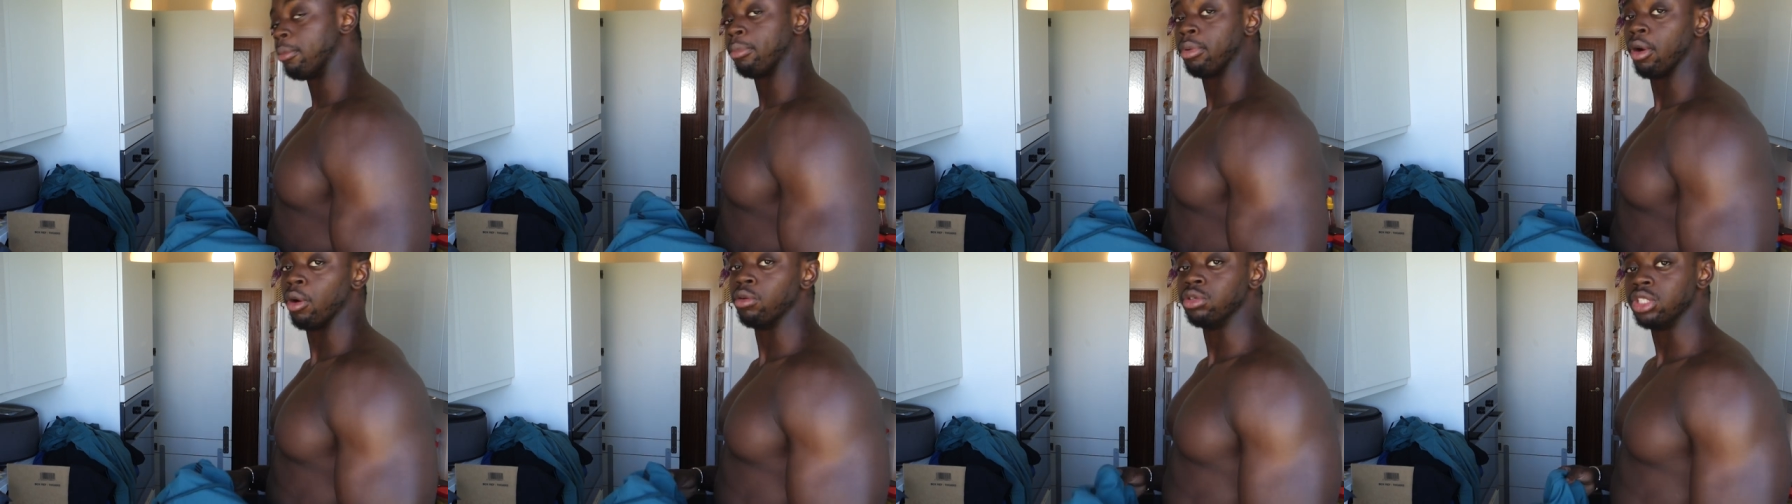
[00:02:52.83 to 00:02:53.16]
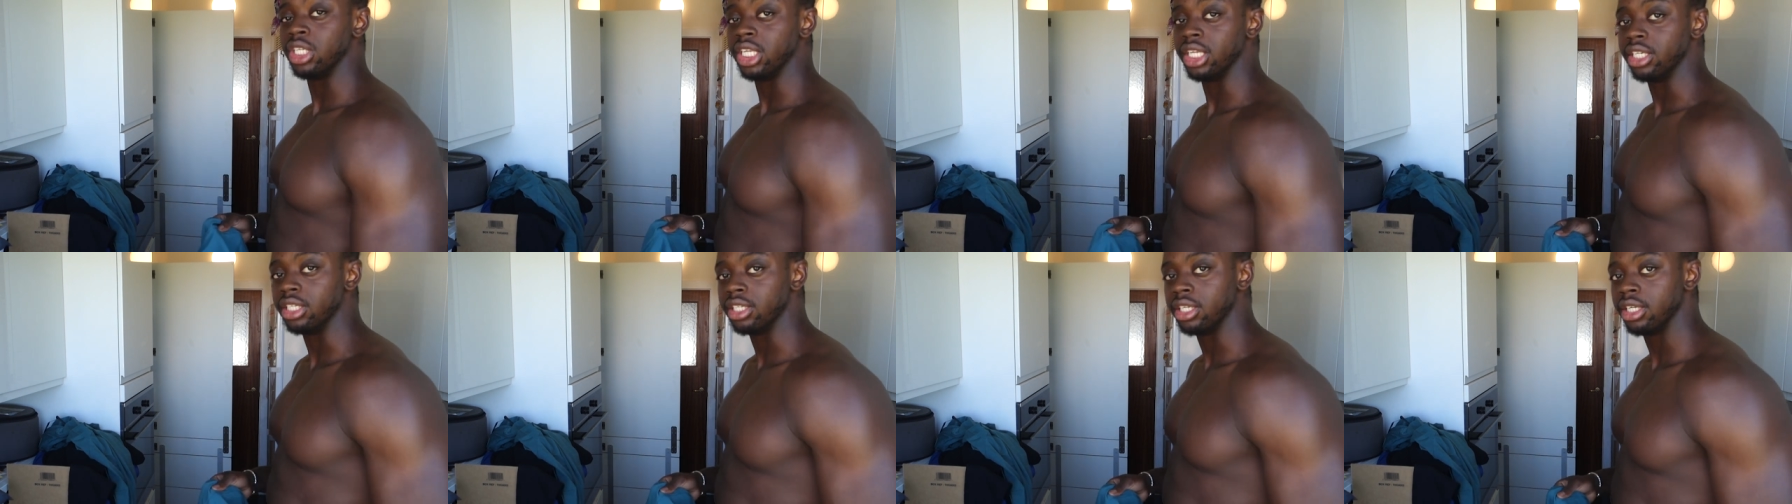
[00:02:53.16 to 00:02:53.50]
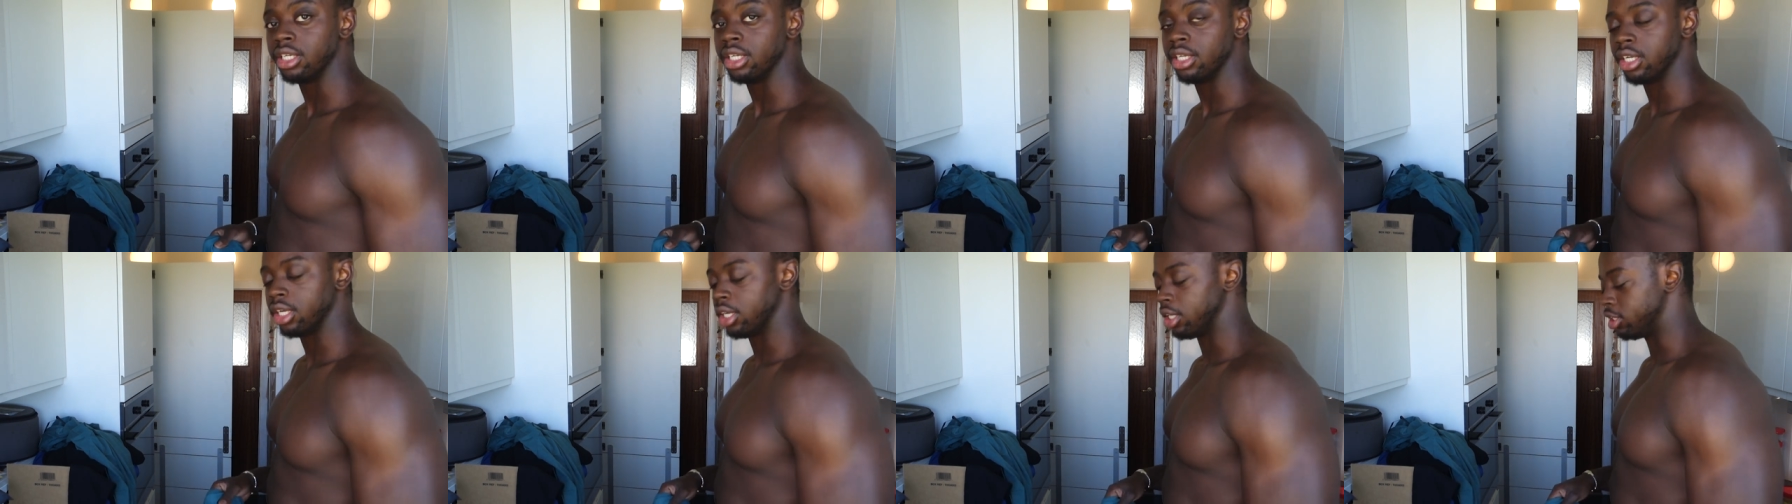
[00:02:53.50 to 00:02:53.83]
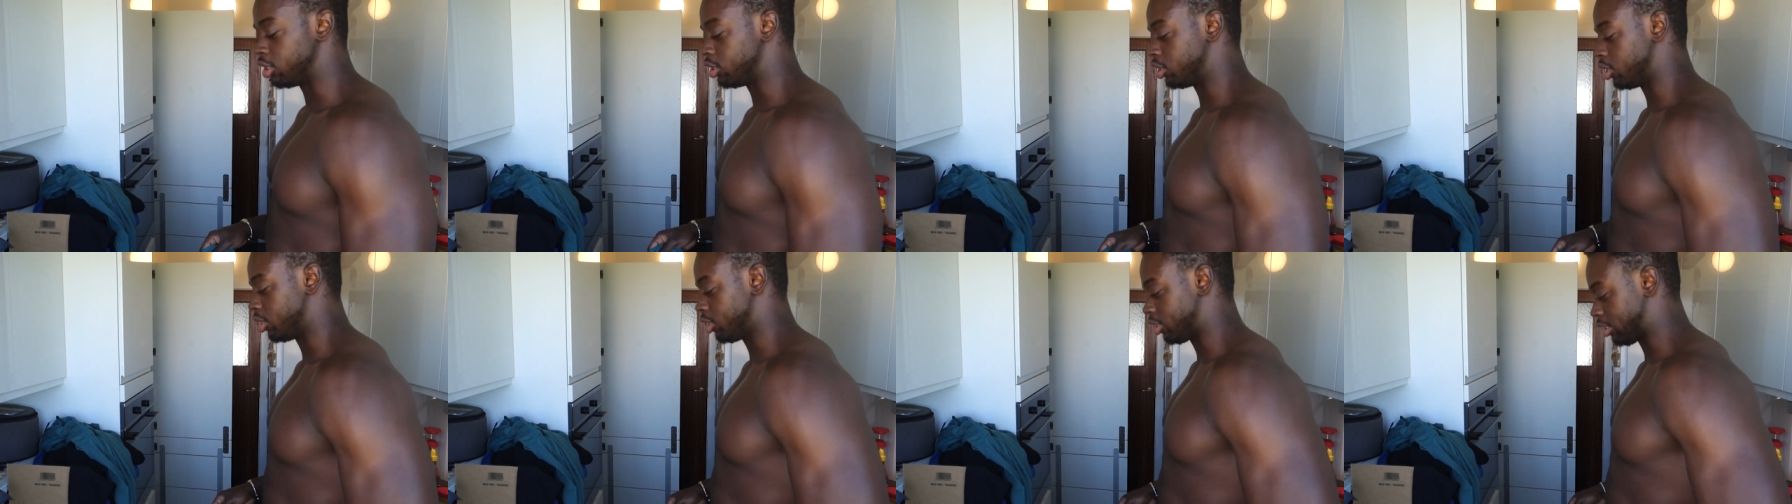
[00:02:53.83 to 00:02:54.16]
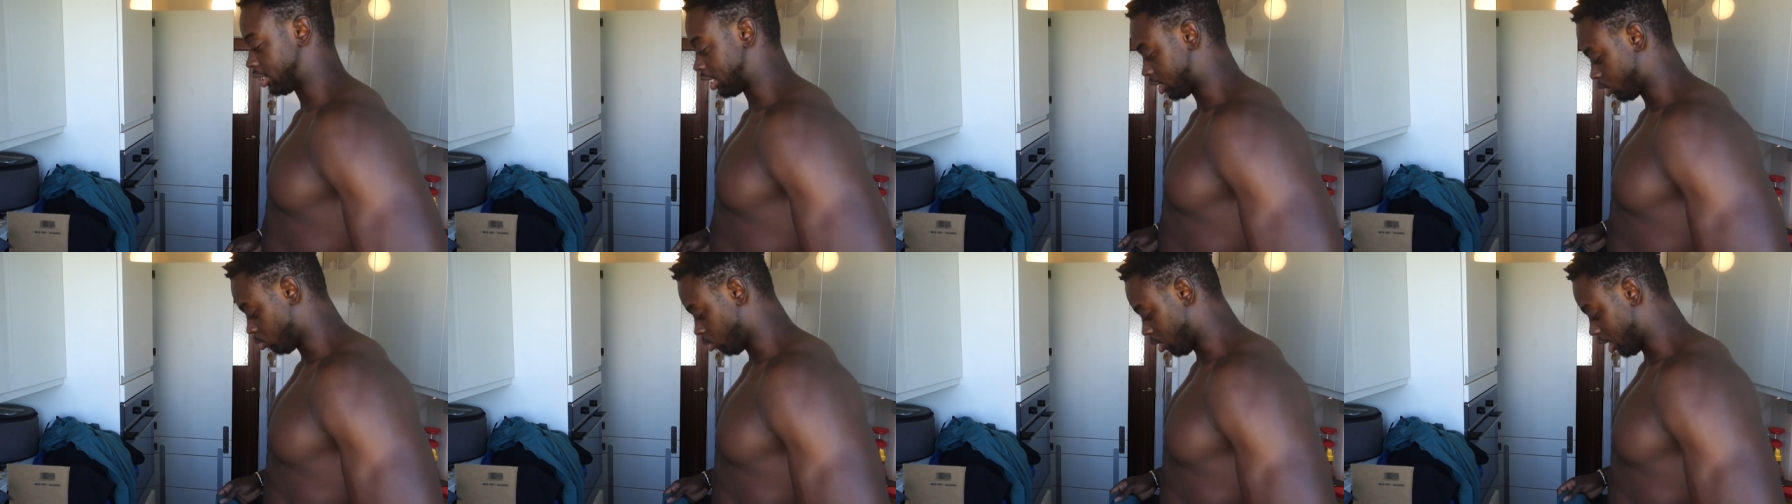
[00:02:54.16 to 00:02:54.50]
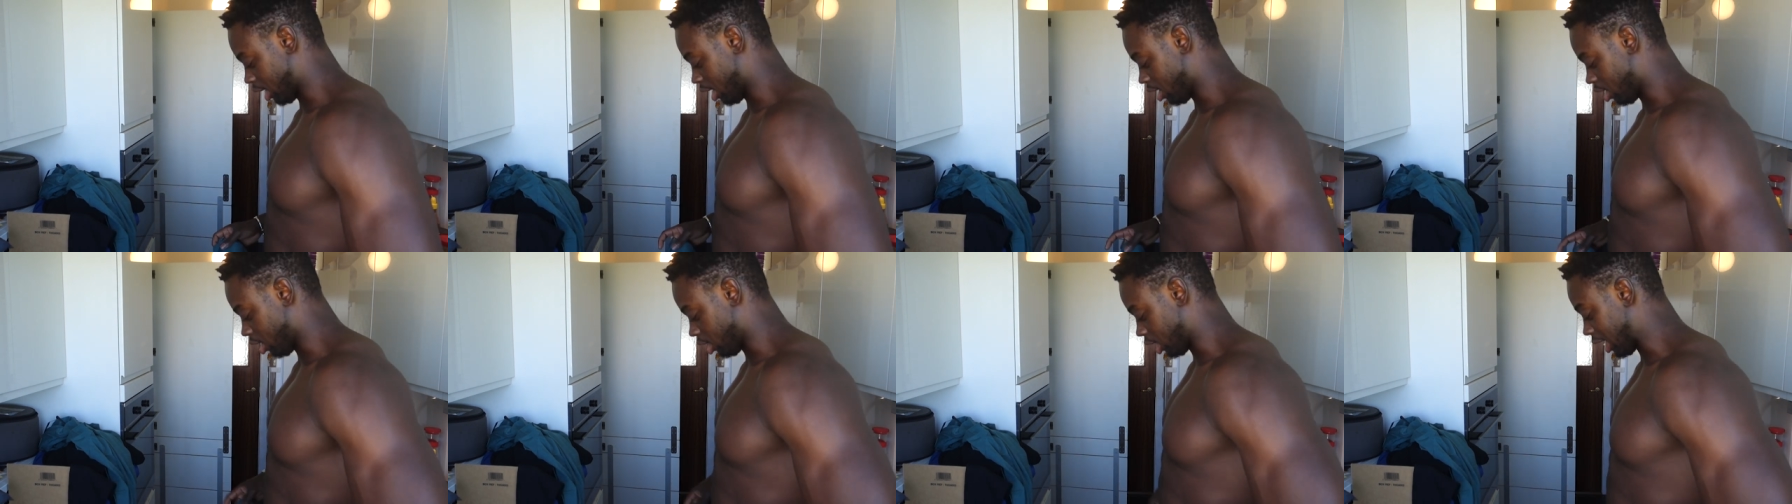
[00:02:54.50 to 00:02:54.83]
protein. That's what
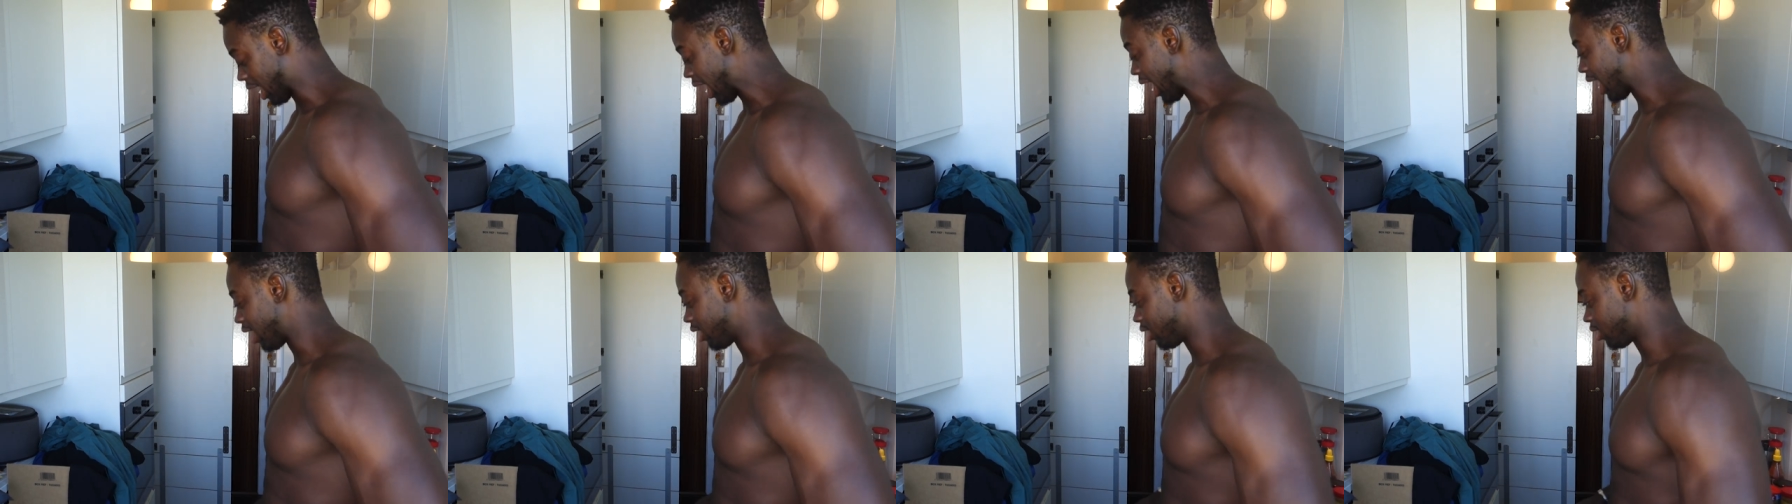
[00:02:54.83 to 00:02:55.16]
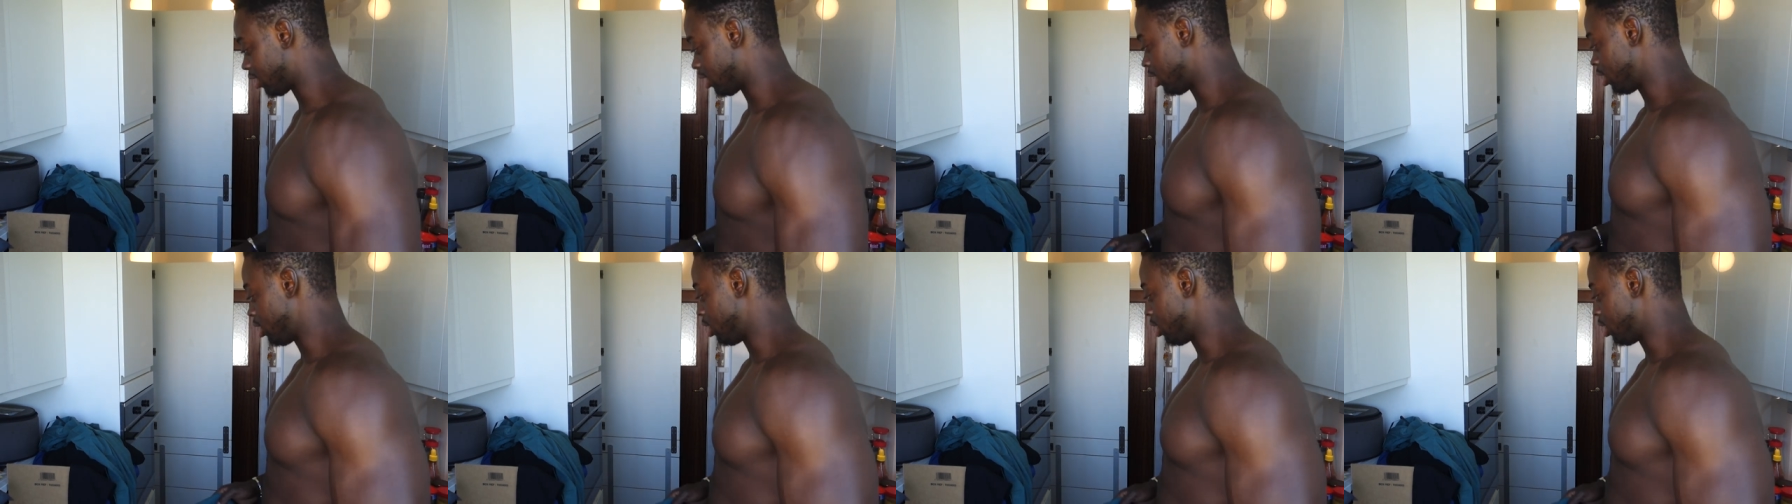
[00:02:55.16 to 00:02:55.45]
I got.